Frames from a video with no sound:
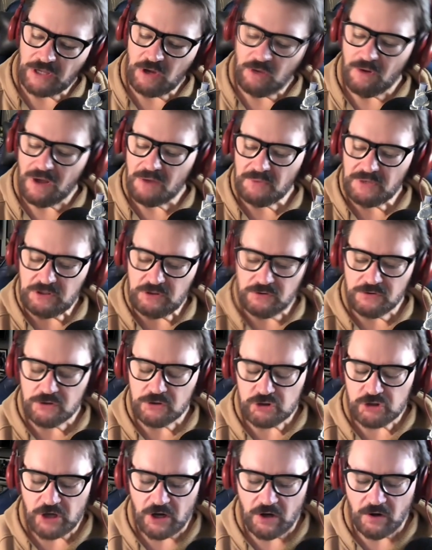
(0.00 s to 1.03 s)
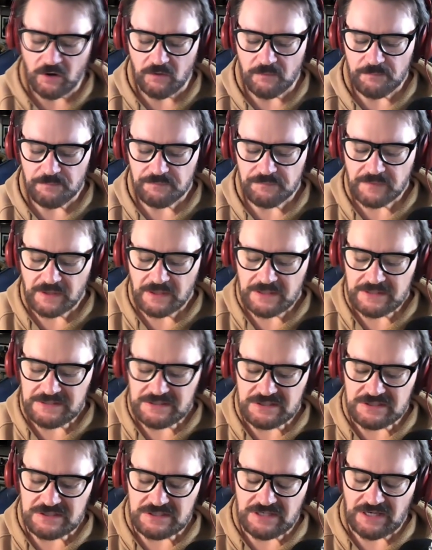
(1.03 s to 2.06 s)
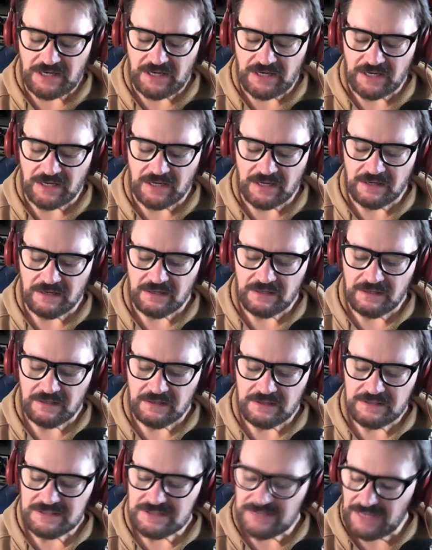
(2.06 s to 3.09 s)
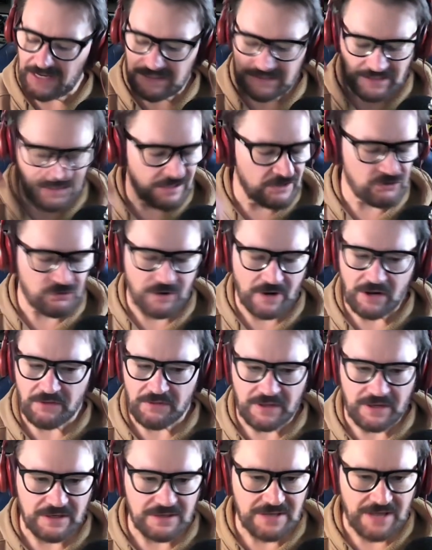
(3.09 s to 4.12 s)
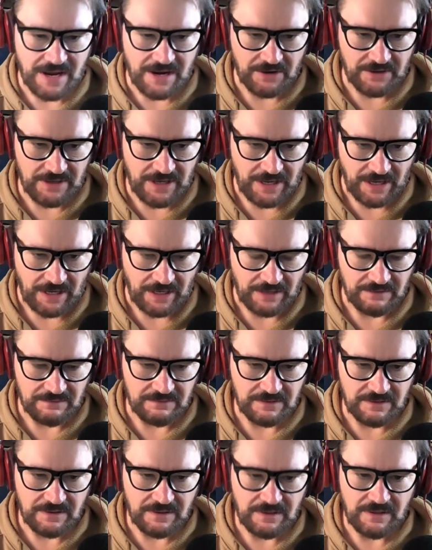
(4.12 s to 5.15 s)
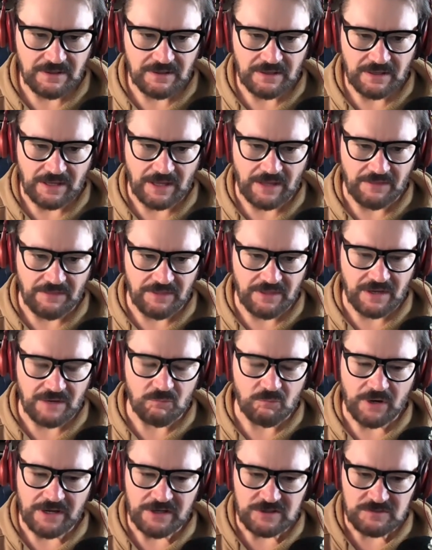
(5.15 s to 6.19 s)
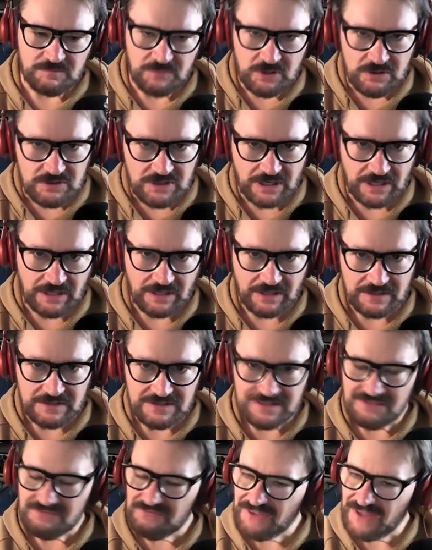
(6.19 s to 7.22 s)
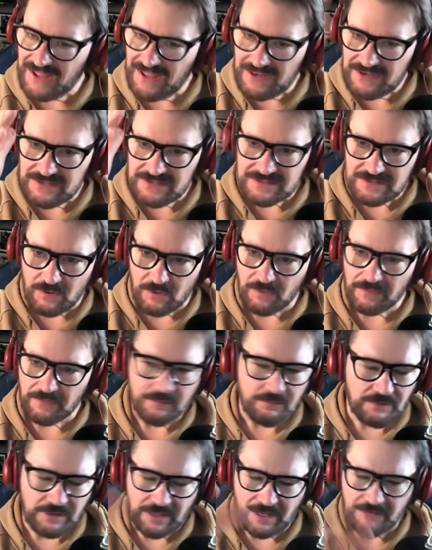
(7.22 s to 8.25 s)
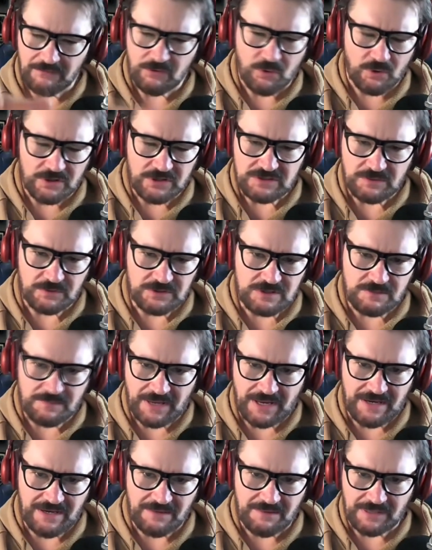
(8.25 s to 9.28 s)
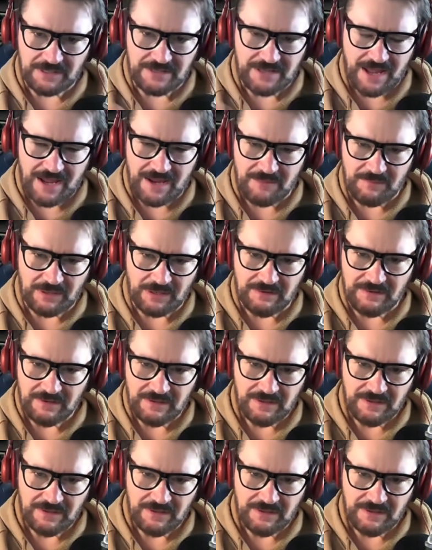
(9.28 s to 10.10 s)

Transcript: go out, we do the show. Sting stays in his trailer the entire day. And then when his music hits, the fans, and of course it was the pandemic time, and